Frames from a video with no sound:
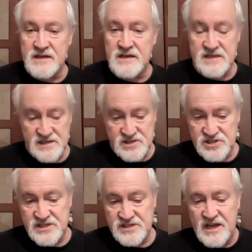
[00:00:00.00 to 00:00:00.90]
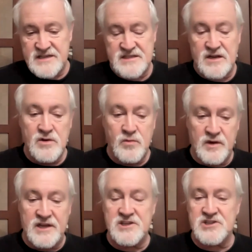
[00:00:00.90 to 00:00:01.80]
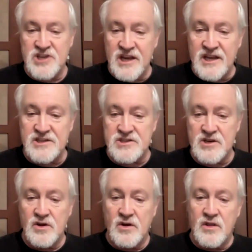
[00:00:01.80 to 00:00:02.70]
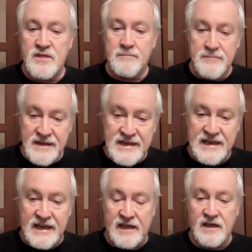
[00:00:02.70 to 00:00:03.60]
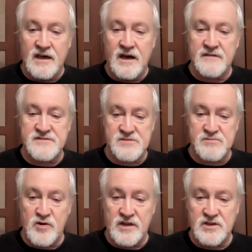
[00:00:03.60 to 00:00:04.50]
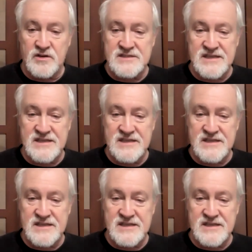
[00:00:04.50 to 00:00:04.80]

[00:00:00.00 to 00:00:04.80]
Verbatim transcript: I said, She said, Yeah. I said, We need to change the meaning of smoking to you.